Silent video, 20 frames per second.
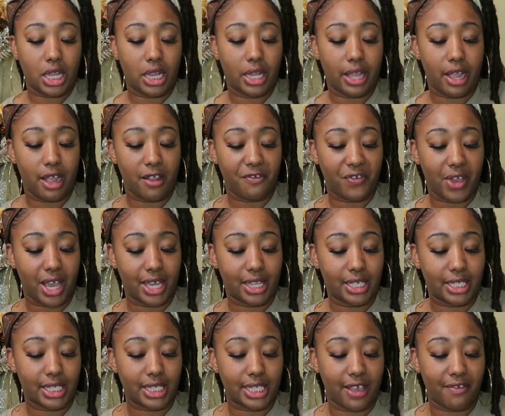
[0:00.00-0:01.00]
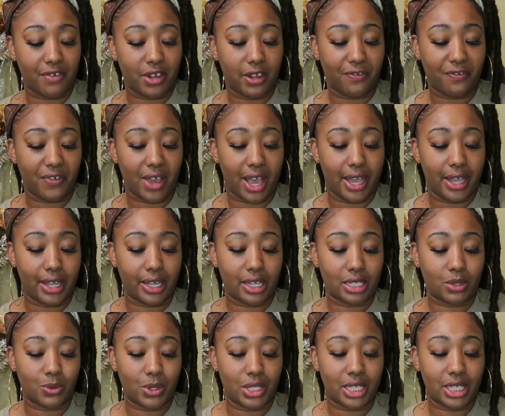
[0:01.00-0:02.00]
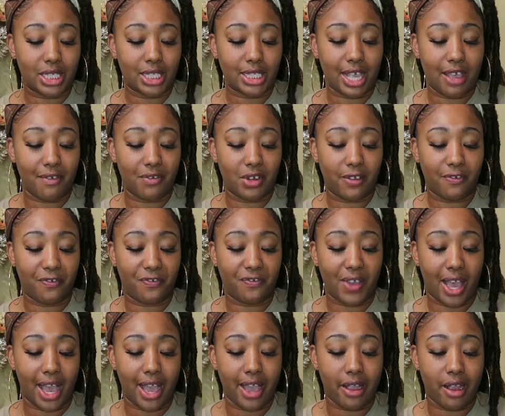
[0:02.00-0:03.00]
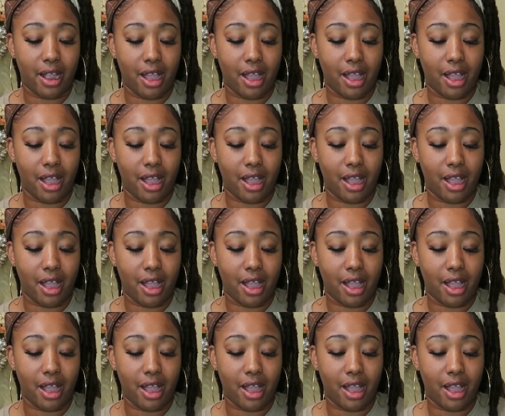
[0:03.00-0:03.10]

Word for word: to clarify the seven of fire because with the seven of fire,